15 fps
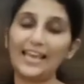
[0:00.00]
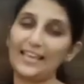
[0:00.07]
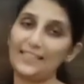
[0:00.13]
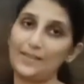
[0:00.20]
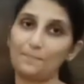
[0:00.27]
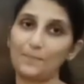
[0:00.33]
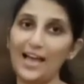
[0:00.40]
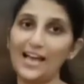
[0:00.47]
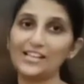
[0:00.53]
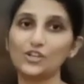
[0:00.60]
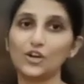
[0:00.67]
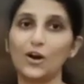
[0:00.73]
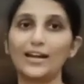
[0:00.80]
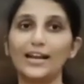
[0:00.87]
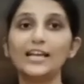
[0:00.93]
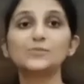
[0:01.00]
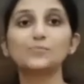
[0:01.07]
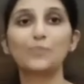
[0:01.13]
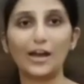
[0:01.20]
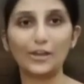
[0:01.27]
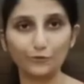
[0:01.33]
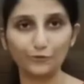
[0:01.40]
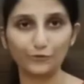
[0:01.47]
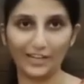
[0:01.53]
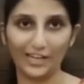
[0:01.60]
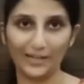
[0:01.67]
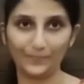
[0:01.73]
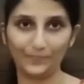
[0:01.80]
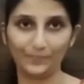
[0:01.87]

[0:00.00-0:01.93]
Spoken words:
in the plant called as bryophyllum.